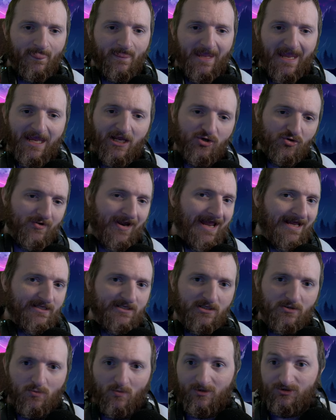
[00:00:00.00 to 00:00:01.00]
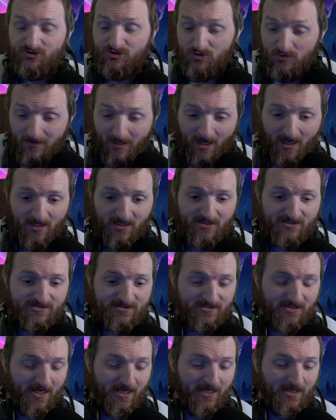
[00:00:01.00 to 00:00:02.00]
interacting with you
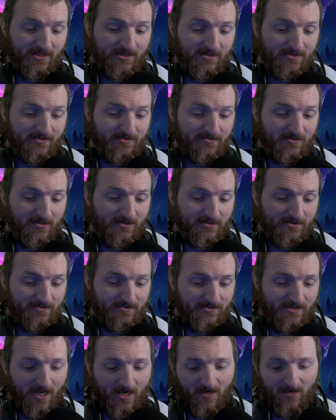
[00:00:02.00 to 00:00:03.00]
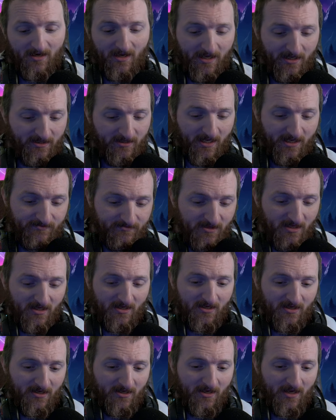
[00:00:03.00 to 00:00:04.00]
guys, and yeah, it it,
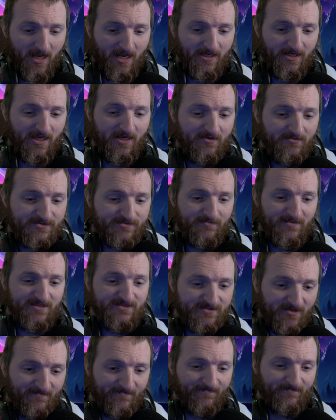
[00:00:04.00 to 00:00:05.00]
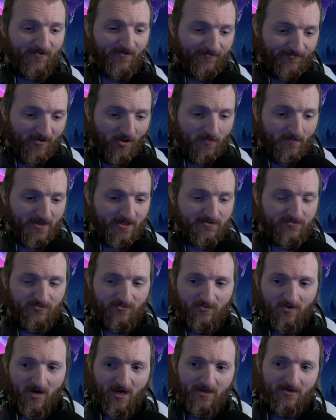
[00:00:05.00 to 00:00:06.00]
it gives me some fulfillment,
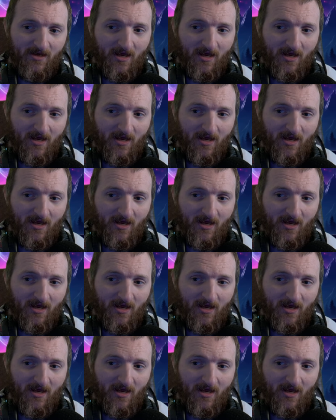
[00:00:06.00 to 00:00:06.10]
right?